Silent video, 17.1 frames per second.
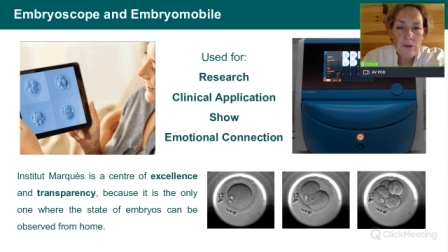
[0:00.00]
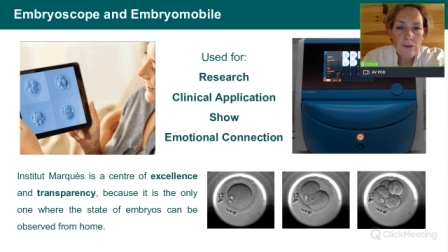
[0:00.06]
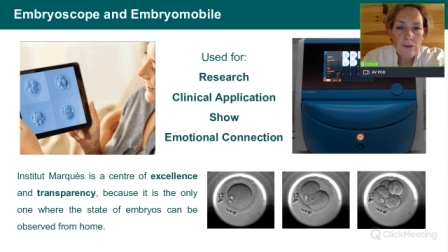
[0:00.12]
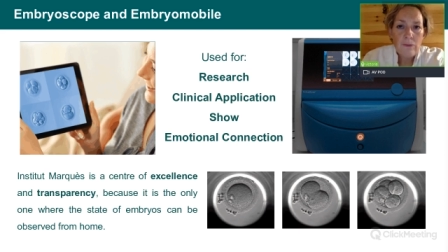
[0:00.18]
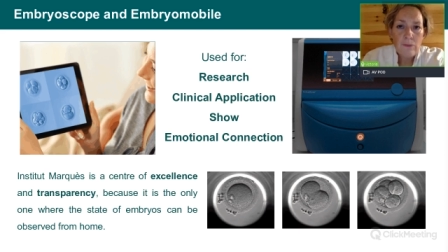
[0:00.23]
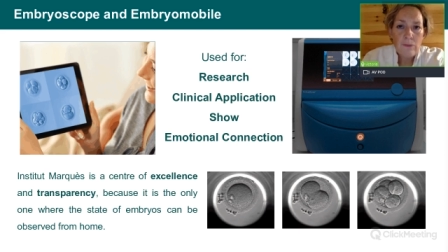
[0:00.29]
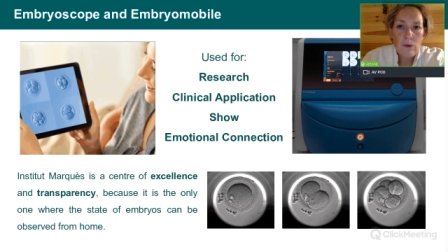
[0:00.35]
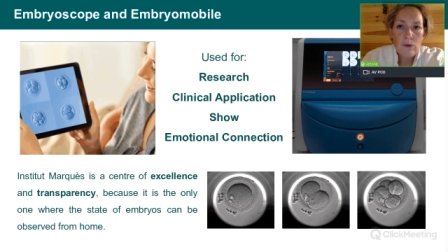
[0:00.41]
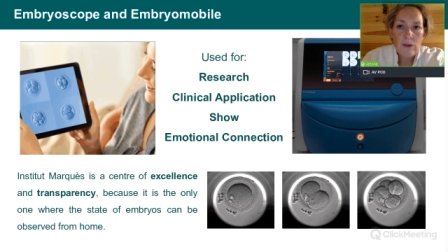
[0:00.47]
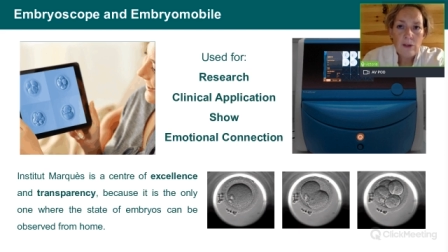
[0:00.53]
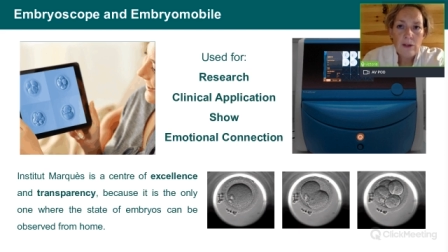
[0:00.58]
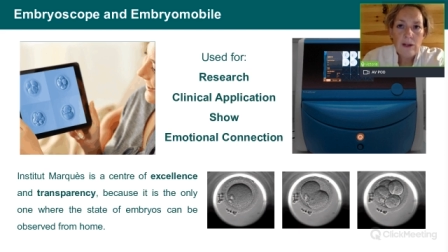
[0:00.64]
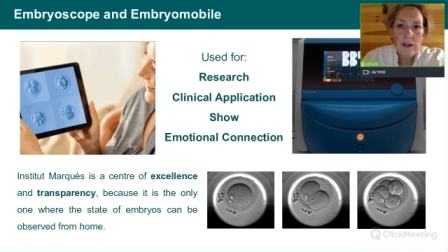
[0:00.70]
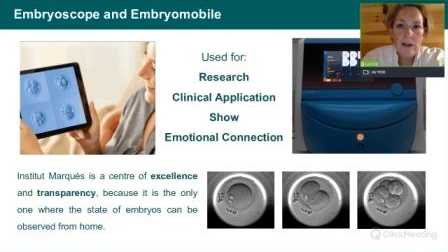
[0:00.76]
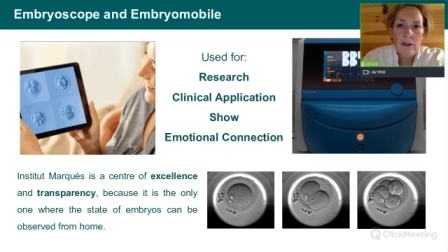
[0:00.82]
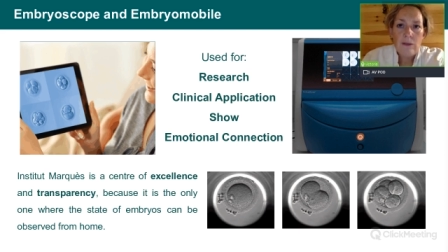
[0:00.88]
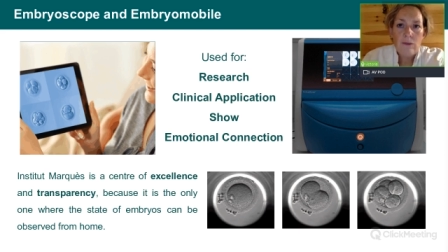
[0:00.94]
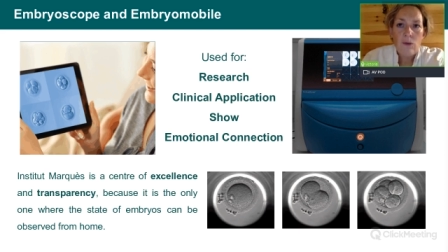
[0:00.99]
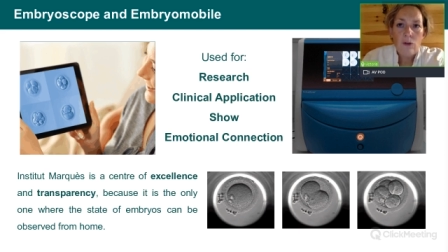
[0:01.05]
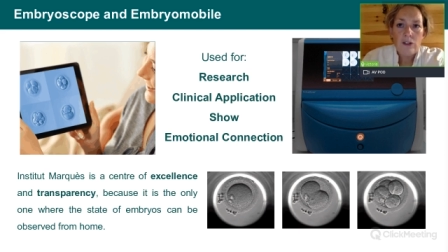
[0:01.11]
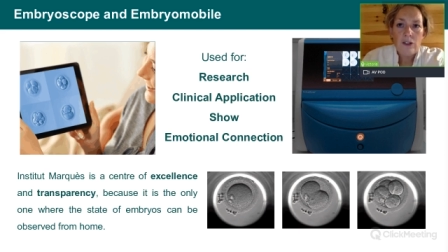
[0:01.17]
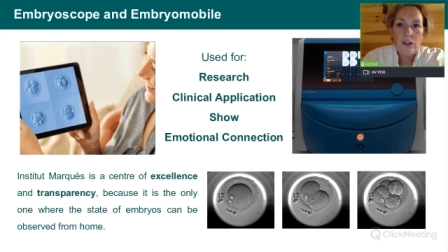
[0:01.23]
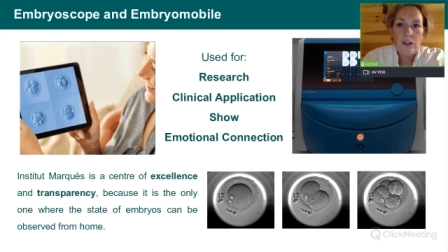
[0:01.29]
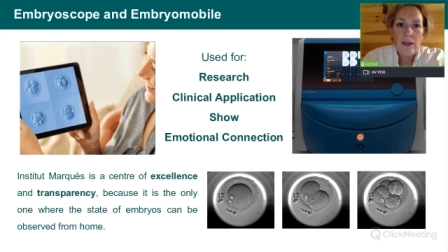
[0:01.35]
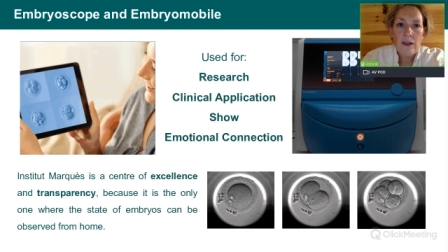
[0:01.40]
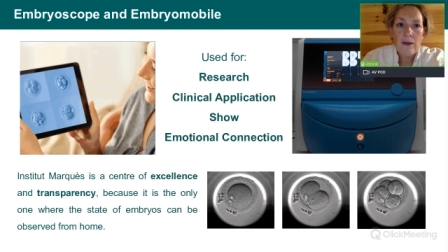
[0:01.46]
Most importantly,
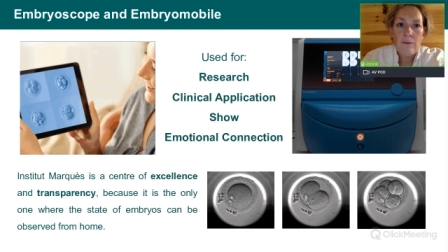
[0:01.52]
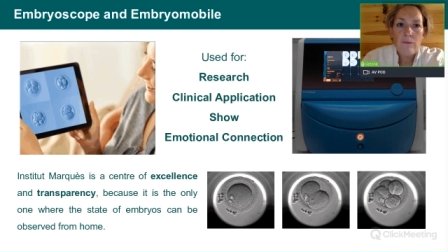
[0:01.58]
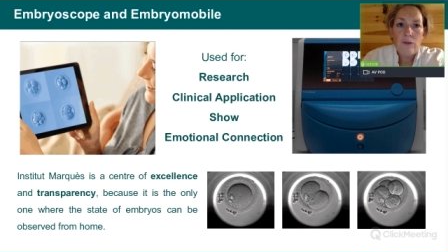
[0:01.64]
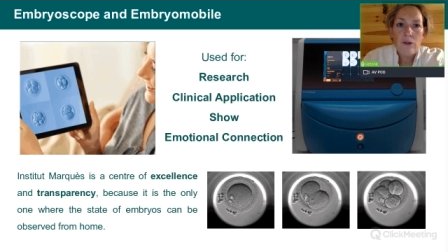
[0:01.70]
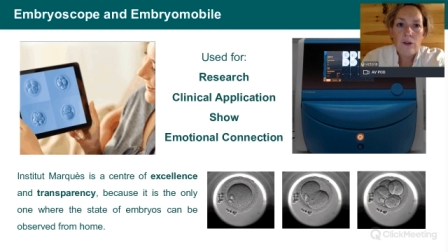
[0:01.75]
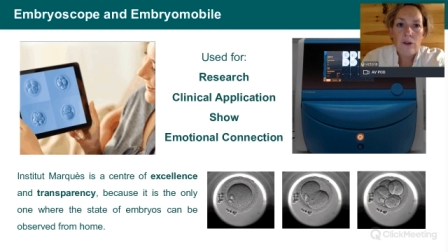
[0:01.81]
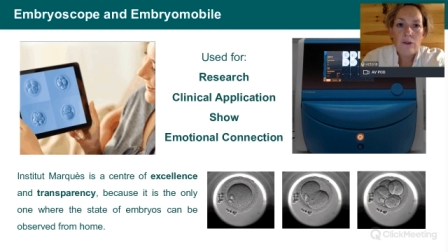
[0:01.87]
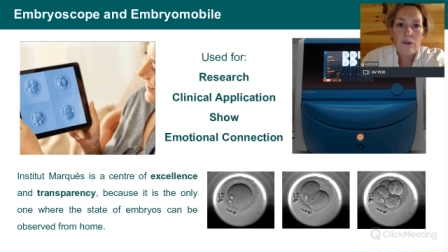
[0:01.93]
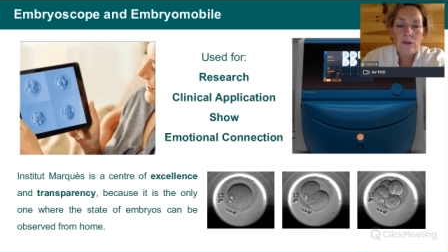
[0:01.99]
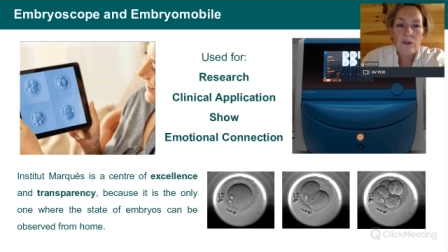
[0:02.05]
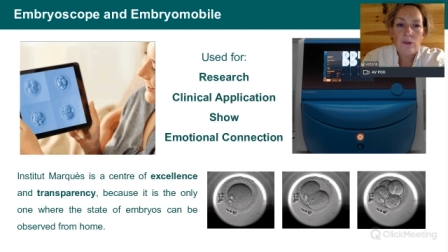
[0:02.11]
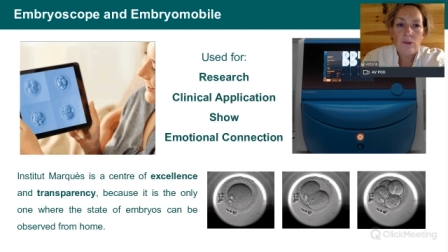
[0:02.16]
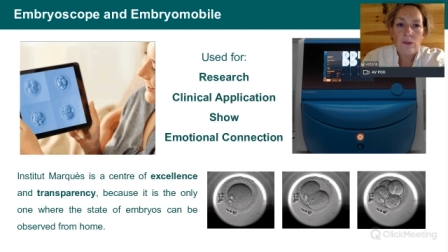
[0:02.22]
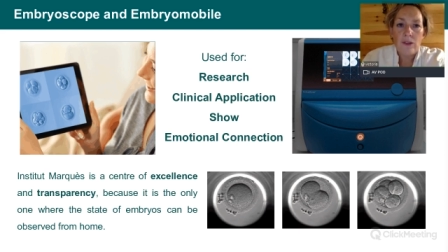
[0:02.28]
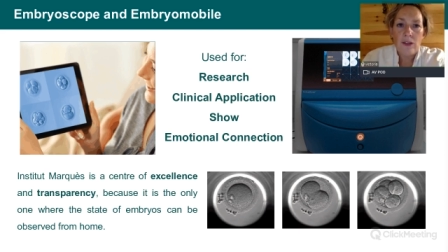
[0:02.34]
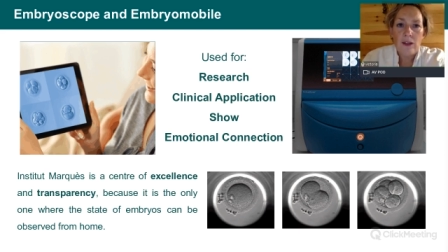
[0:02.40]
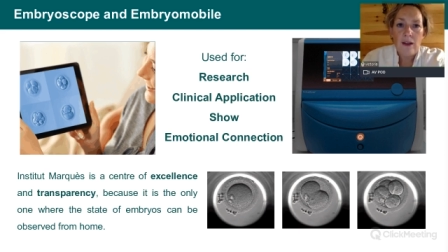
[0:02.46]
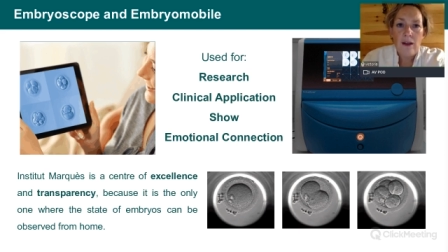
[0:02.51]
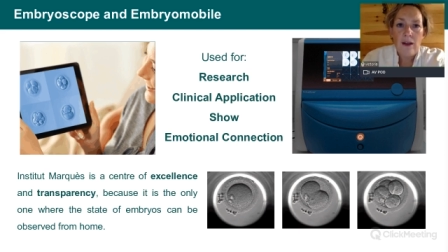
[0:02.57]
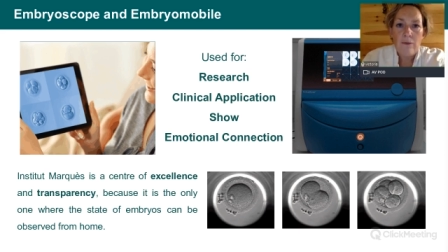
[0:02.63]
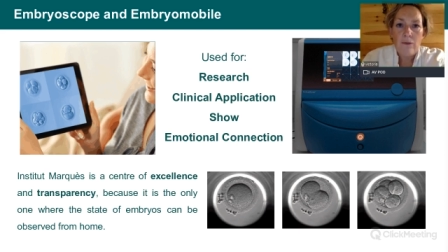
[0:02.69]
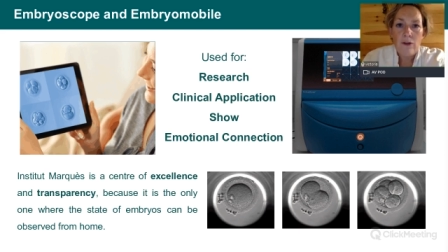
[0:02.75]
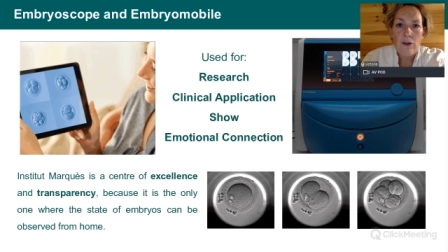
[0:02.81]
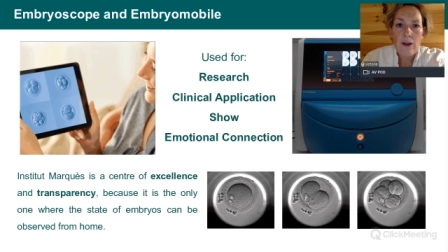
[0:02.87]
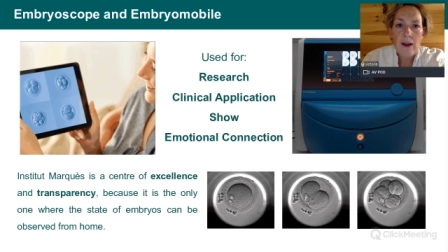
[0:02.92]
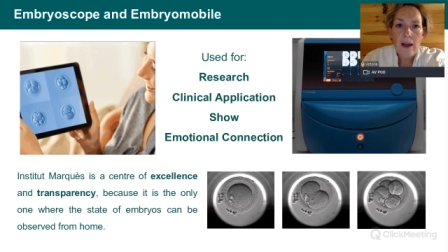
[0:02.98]
watching the embryos with the
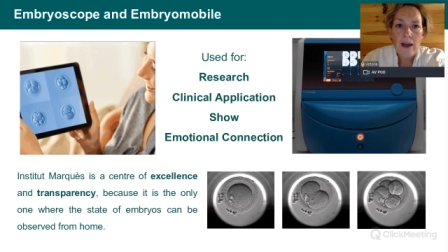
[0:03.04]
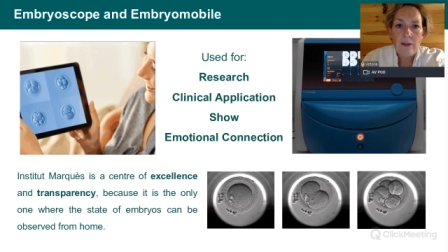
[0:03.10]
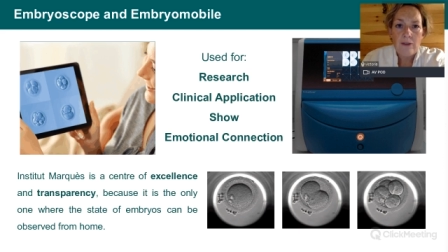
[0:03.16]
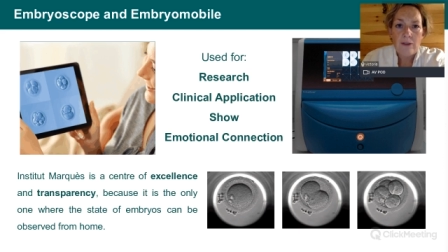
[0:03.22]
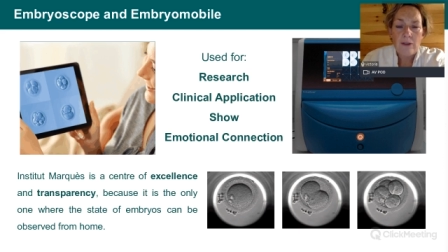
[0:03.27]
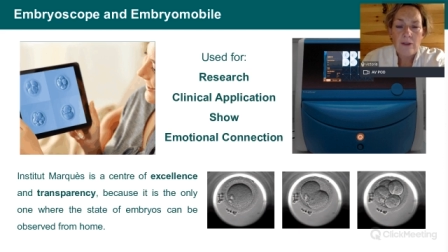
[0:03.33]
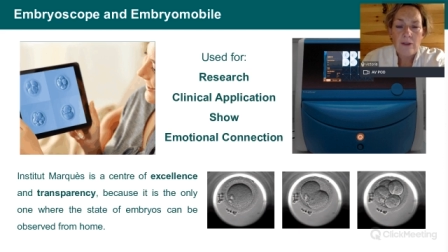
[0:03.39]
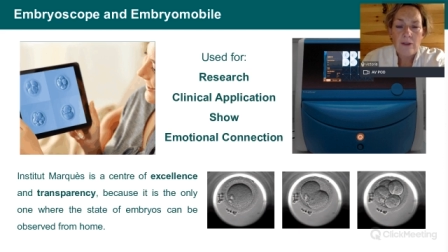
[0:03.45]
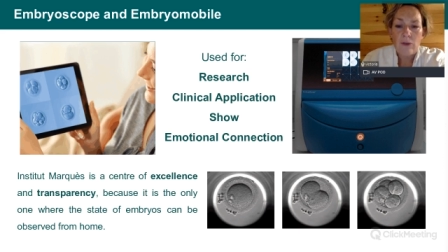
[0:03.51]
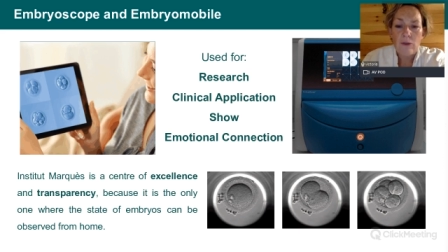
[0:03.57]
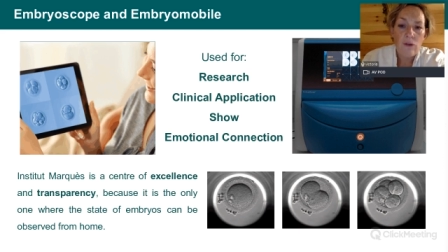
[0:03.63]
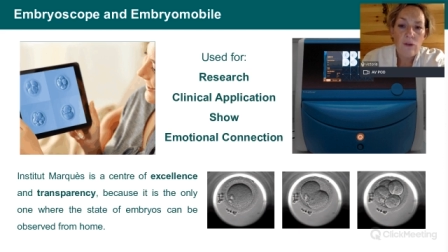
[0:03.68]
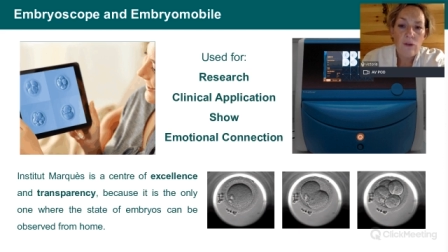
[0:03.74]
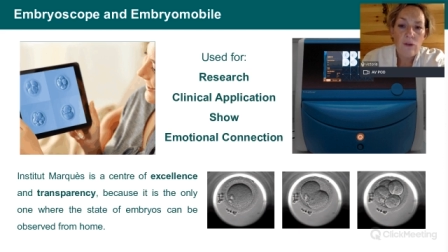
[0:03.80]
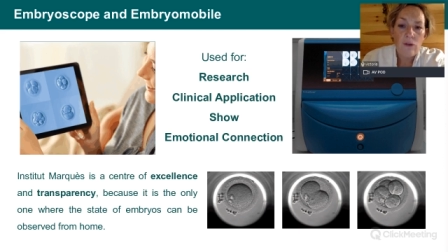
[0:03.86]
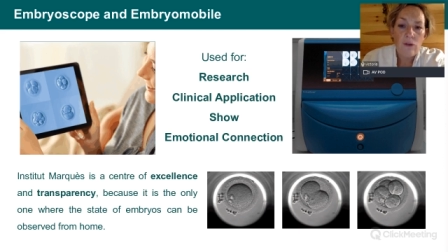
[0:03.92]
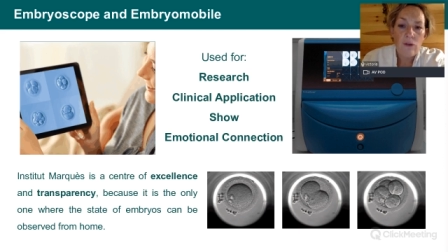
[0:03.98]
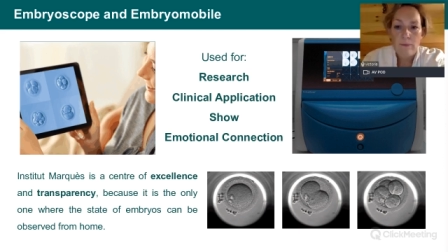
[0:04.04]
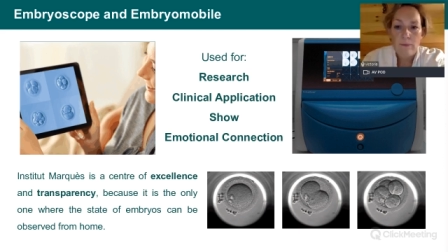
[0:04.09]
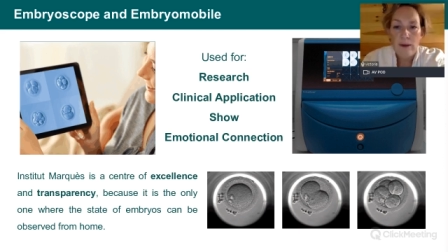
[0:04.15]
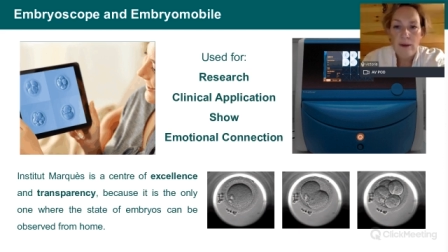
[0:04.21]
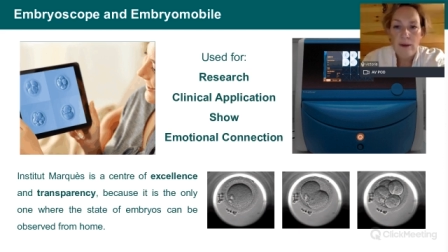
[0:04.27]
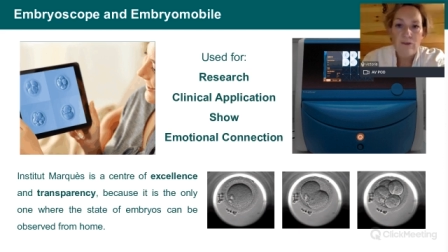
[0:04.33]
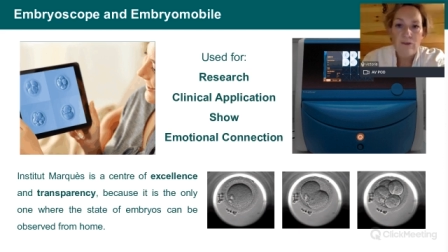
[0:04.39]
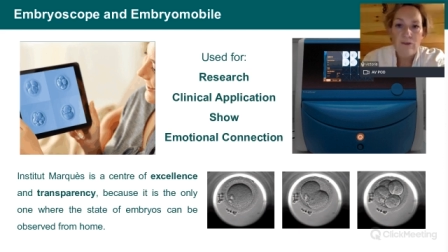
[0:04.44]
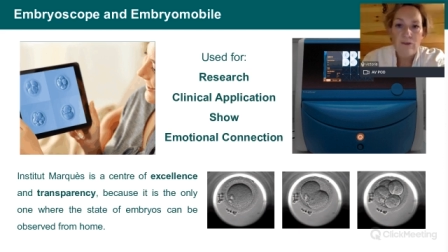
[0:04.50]
camera allows them to evolve without
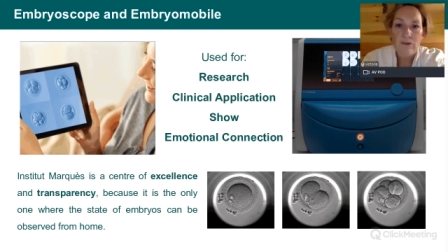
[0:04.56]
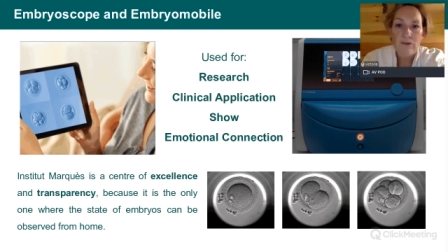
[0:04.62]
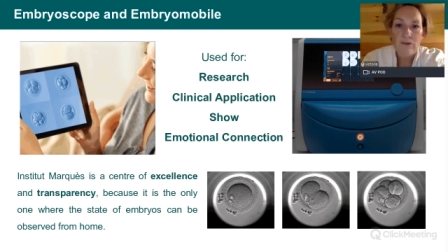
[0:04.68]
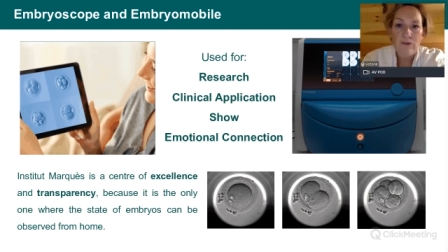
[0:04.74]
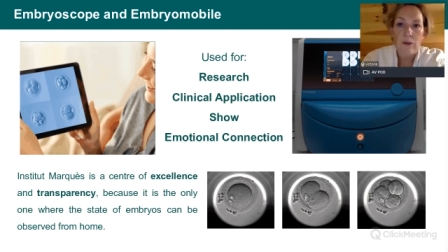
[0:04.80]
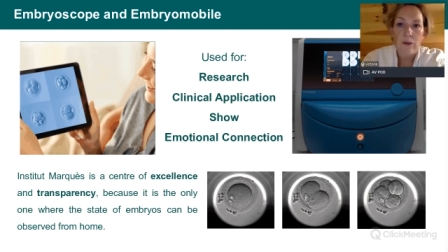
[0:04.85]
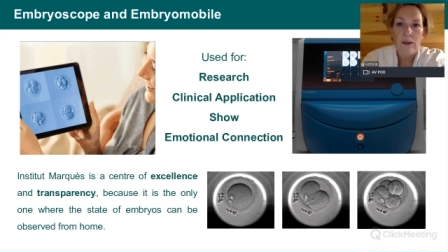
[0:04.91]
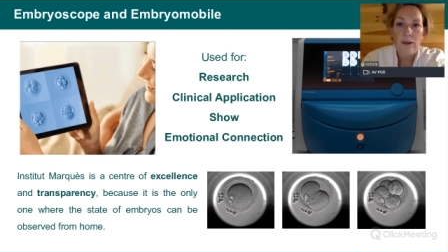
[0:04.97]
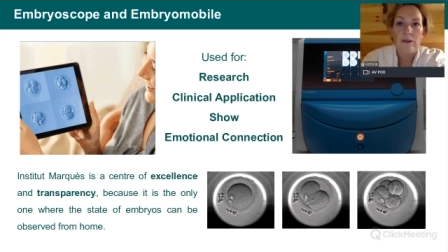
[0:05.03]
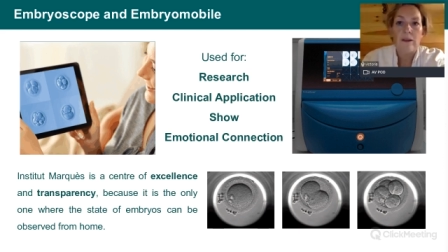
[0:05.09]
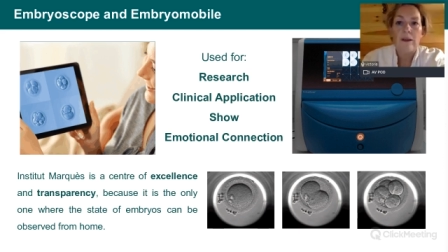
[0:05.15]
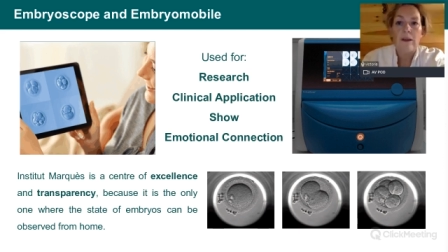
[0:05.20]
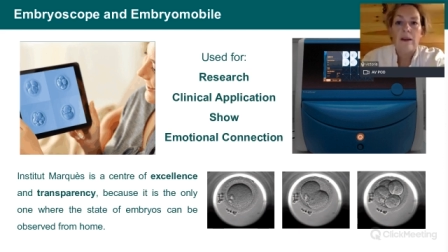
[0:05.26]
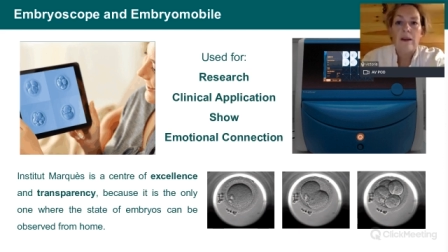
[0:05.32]
being fiddled with,